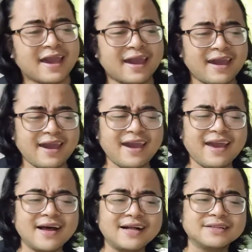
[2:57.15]

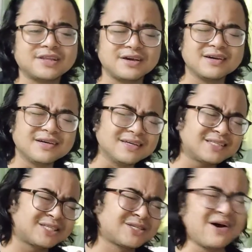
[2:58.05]
and there's
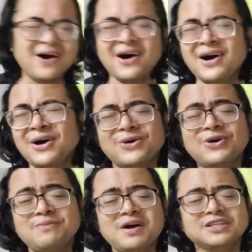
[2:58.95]
so
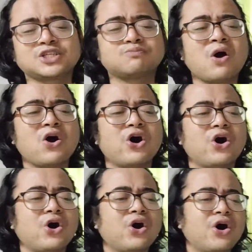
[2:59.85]
much
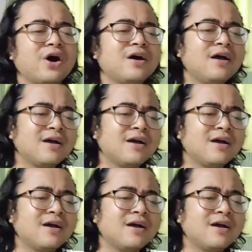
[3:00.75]
more